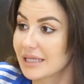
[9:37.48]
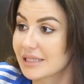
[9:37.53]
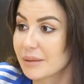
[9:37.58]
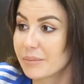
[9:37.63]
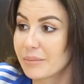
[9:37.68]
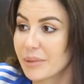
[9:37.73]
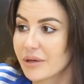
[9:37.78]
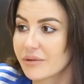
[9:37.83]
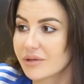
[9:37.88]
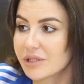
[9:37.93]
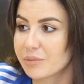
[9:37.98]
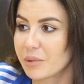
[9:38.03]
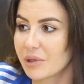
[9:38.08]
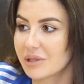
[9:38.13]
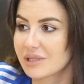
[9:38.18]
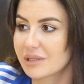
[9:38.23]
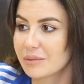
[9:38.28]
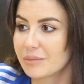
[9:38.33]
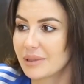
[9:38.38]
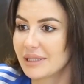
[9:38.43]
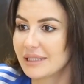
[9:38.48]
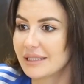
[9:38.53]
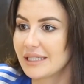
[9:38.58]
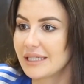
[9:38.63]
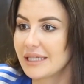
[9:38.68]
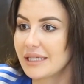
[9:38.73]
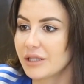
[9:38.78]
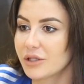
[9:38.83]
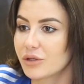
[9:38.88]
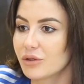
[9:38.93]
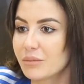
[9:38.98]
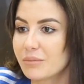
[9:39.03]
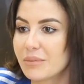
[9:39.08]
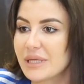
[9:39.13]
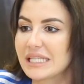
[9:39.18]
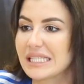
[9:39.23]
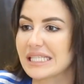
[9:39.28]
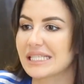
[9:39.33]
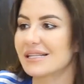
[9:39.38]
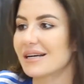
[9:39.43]
It's a big responsibility. You'll
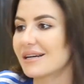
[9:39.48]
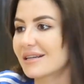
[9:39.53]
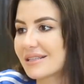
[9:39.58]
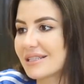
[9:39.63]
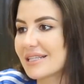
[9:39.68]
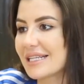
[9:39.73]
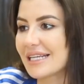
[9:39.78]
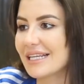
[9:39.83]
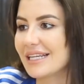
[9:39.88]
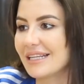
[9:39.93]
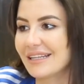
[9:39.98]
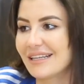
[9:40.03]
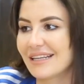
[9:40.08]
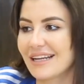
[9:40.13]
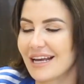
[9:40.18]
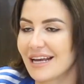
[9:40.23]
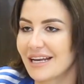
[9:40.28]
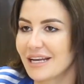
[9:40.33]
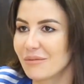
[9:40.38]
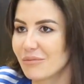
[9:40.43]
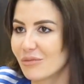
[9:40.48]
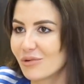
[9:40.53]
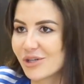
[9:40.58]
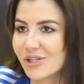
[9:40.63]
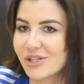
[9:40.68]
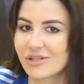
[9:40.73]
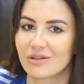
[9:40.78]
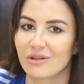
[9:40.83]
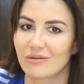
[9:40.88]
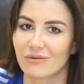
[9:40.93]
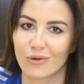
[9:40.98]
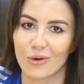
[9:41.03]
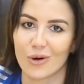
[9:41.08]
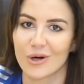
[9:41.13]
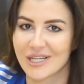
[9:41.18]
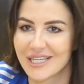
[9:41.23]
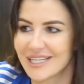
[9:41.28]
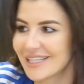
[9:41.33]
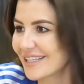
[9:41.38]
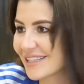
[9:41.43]
be sucked in an emotional
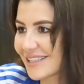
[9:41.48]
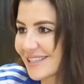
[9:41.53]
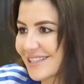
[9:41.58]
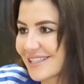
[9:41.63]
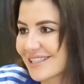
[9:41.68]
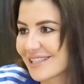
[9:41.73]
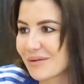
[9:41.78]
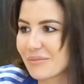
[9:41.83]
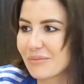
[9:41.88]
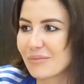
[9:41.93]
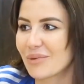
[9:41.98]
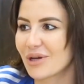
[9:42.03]
vortex